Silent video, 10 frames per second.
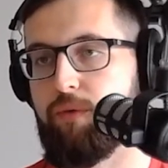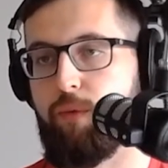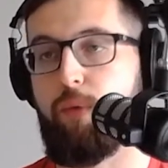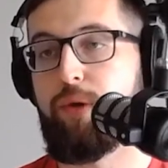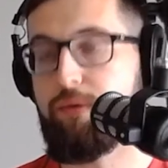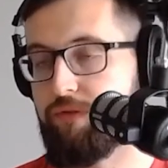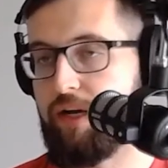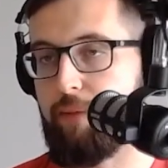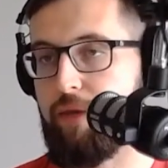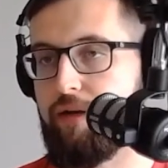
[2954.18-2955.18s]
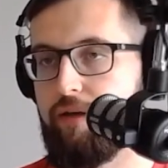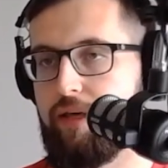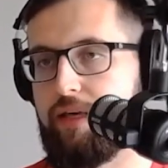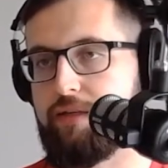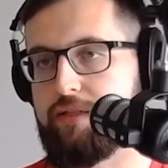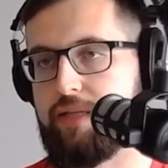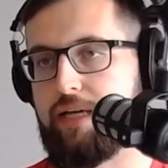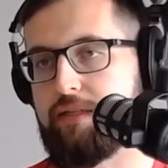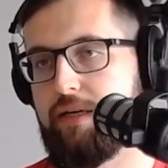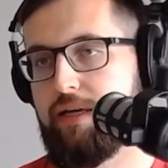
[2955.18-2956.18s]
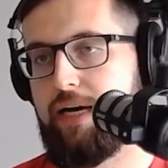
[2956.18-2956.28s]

what we would recommend is that